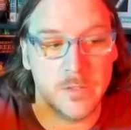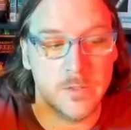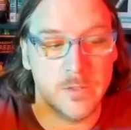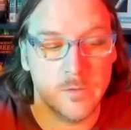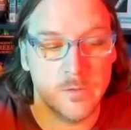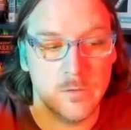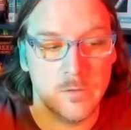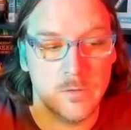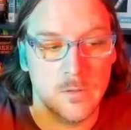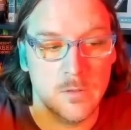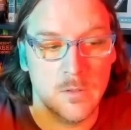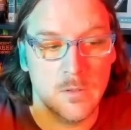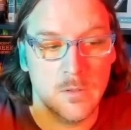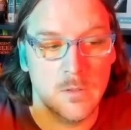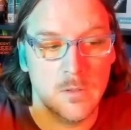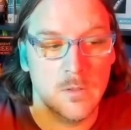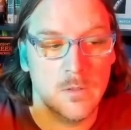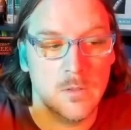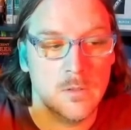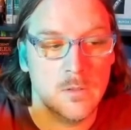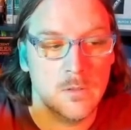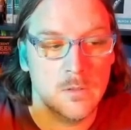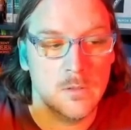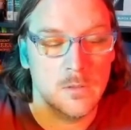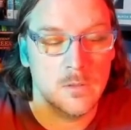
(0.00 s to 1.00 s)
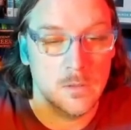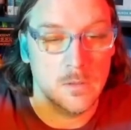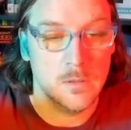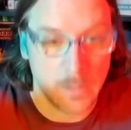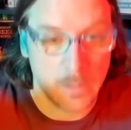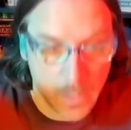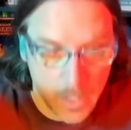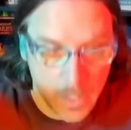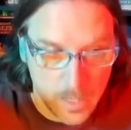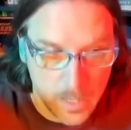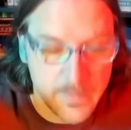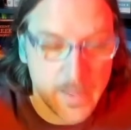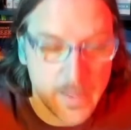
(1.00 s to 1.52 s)
you.
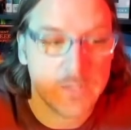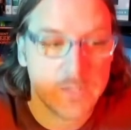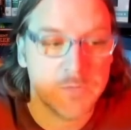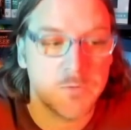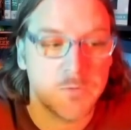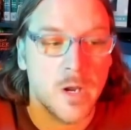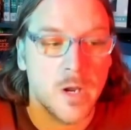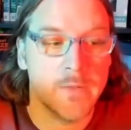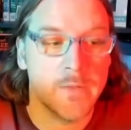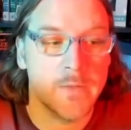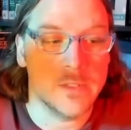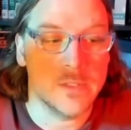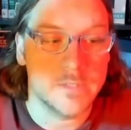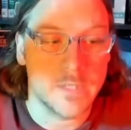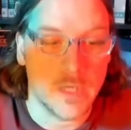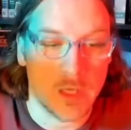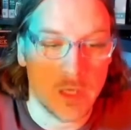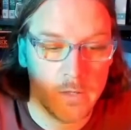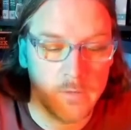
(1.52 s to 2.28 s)
Yeah, that's why they tell